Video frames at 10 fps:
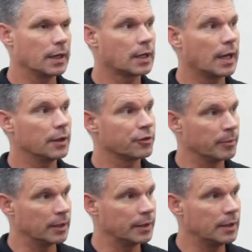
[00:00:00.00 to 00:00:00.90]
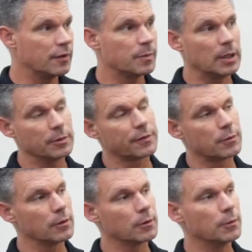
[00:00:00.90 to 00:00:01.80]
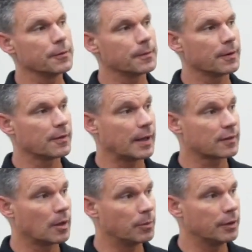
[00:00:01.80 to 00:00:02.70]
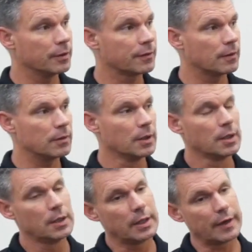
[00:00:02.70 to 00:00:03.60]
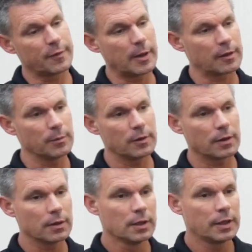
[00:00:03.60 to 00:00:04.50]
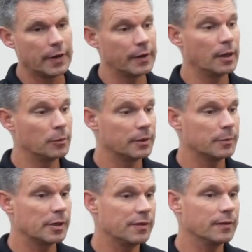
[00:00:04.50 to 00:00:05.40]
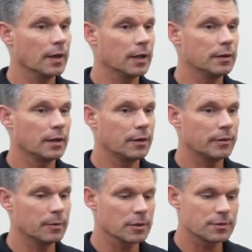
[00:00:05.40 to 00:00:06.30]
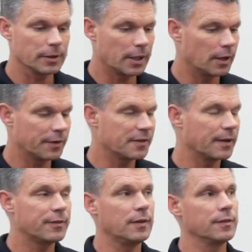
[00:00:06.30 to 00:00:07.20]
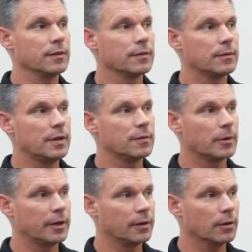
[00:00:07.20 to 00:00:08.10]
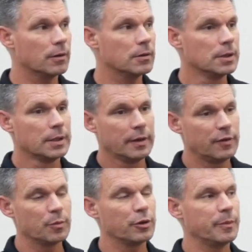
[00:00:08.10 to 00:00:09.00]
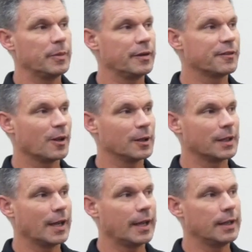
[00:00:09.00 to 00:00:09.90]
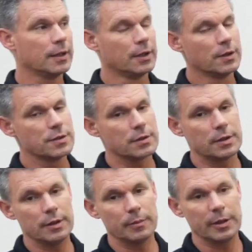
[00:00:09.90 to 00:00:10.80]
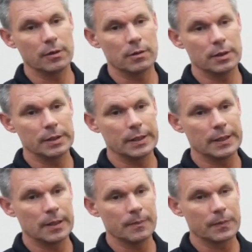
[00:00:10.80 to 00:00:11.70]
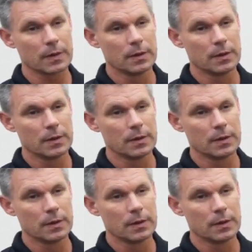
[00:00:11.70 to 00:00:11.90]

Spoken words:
Kyle Tremelling, he's been able to score goals for us the last couple of years, so I expect him to carry on what he's done. I know he worked really hard this offseason, so he's ready to go. He's a pretty big, solid guy, so he'll be going. And